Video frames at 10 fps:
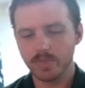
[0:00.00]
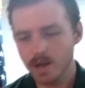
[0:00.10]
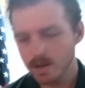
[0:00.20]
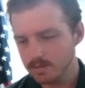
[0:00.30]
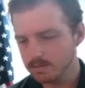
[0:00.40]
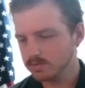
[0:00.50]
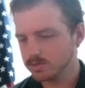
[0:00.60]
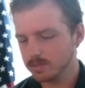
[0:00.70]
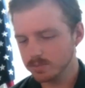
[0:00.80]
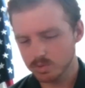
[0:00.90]
thought
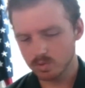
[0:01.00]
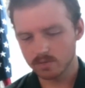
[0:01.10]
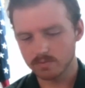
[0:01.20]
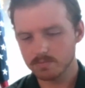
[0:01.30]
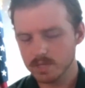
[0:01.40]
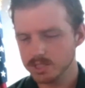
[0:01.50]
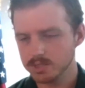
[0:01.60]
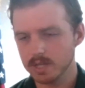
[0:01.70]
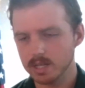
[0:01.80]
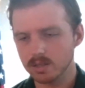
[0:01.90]
some sort of
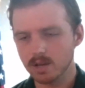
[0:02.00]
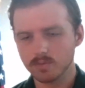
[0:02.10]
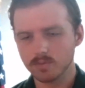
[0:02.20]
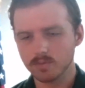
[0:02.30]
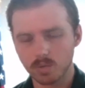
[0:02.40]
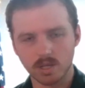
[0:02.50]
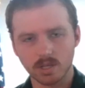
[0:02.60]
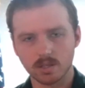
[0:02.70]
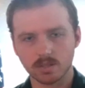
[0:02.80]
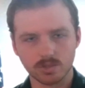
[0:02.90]
ministry. I loved
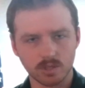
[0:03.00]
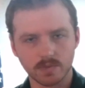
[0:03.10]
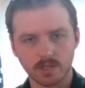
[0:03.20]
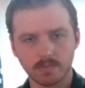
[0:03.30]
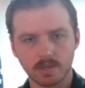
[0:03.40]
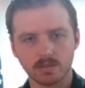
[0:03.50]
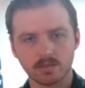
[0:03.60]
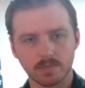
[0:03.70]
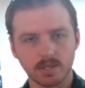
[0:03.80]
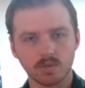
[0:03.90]
working and serving in
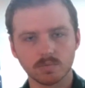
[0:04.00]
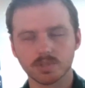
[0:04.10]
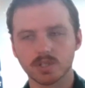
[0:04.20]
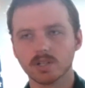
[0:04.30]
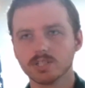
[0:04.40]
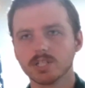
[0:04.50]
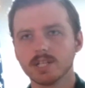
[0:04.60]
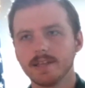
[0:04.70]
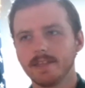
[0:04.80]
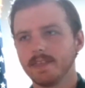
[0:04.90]
my home church
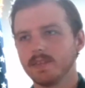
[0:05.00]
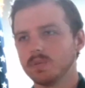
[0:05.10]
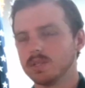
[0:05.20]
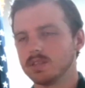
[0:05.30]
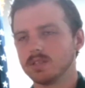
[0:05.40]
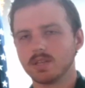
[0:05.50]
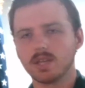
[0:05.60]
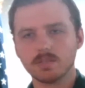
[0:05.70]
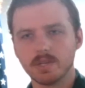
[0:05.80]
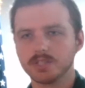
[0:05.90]
with the
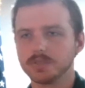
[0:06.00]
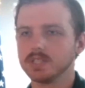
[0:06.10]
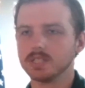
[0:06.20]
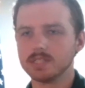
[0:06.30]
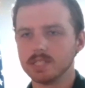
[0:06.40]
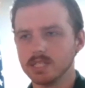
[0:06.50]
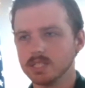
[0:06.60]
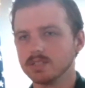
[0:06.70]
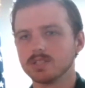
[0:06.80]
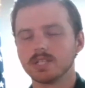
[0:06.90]
kids ministry, the
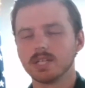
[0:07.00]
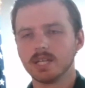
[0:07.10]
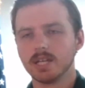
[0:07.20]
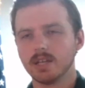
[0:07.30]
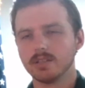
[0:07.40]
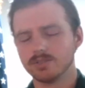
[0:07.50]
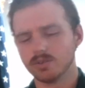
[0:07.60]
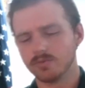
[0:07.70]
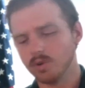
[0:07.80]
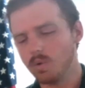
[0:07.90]
teens. And
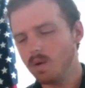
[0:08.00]
so for a